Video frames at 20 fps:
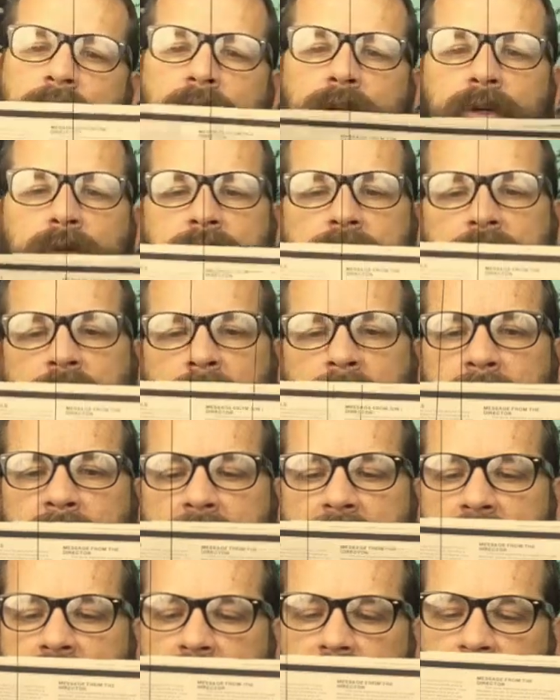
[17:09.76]
Newsletter
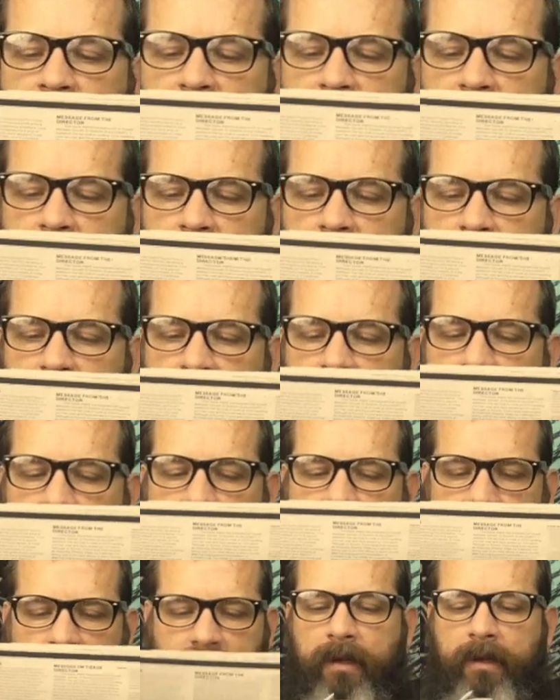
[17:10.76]
back issues.